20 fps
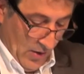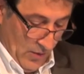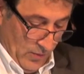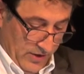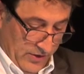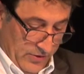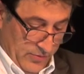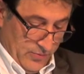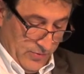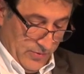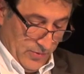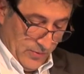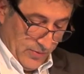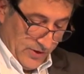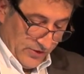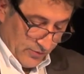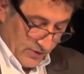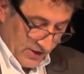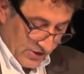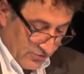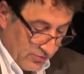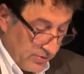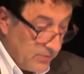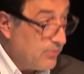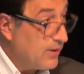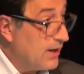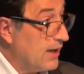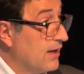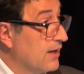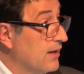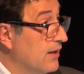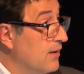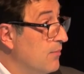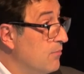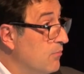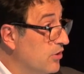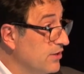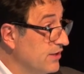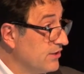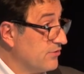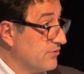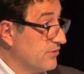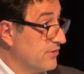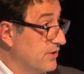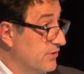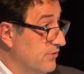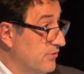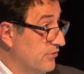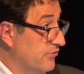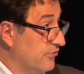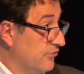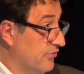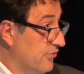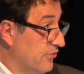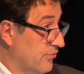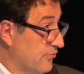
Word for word: with, with which we will monitor the Earth